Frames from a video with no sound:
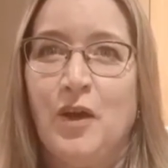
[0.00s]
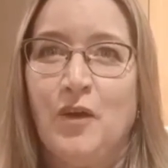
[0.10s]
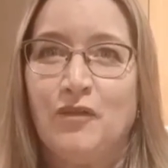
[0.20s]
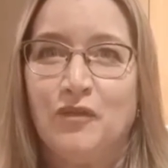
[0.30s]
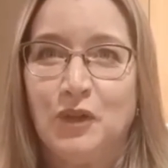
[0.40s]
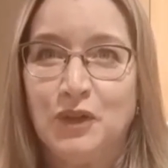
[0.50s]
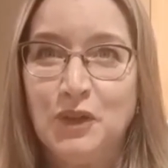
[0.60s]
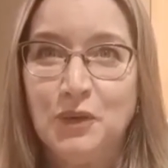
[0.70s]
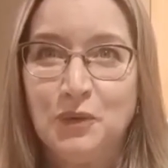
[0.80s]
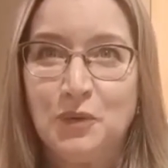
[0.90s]
For
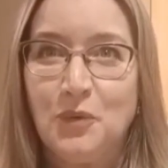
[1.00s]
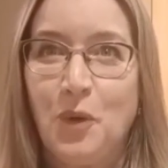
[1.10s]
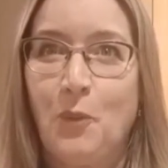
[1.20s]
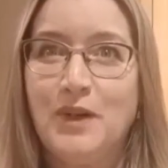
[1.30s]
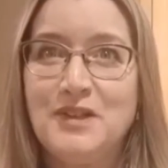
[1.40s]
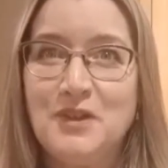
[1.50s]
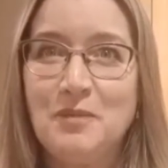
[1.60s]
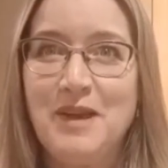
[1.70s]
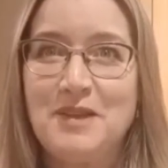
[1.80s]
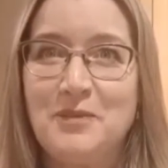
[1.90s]
you, what is your
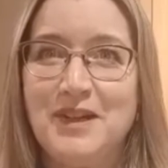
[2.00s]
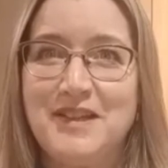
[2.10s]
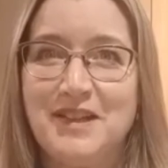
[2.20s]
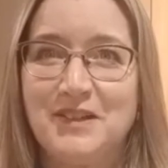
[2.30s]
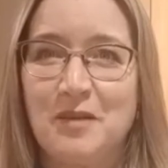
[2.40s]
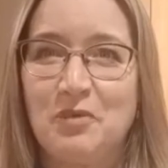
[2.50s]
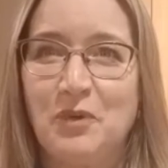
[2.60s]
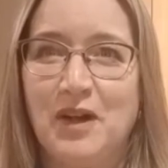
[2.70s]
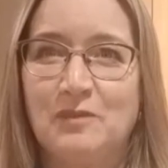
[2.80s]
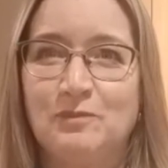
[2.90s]
best way to sell Tupperware?